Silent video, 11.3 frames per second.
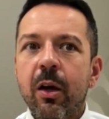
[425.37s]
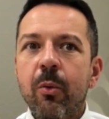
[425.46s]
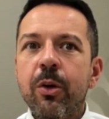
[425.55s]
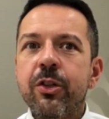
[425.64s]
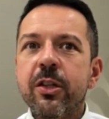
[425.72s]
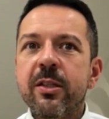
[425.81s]

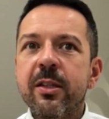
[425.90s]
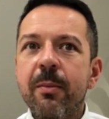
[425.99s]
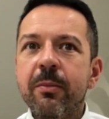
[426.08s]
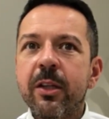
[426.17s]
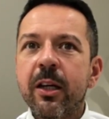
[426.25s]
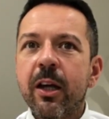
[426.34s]
which is
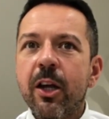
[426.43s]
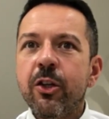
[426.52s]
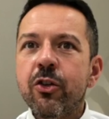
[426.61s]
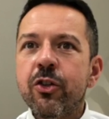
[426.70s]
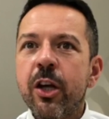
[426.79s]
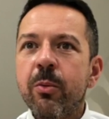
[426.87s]
something you
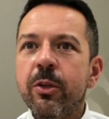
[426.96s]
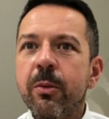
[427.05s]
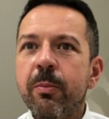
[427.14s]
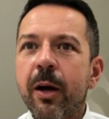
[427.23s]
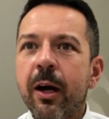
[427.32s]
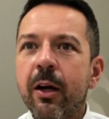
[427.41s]
share with your
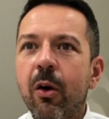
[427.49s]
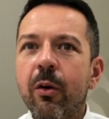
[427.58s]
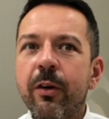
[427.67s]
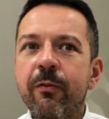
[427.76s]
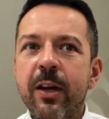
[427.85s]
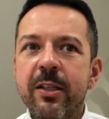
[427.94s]
bank or
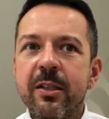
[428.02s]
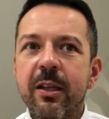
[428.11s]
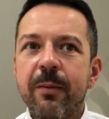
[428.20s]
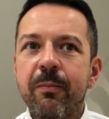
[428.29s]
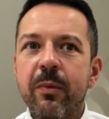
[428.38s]
investor.